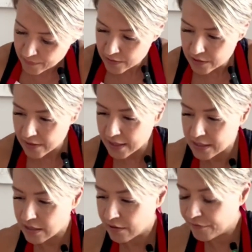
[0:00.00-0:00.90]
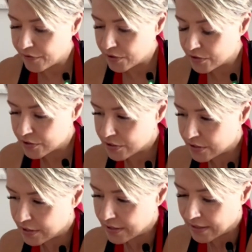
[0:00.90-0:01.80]
So that's our
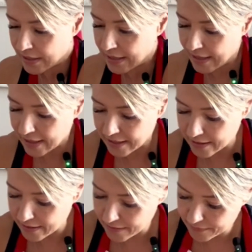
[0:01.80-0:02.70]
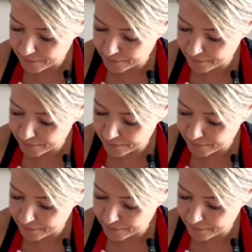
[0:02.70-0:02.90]
first layer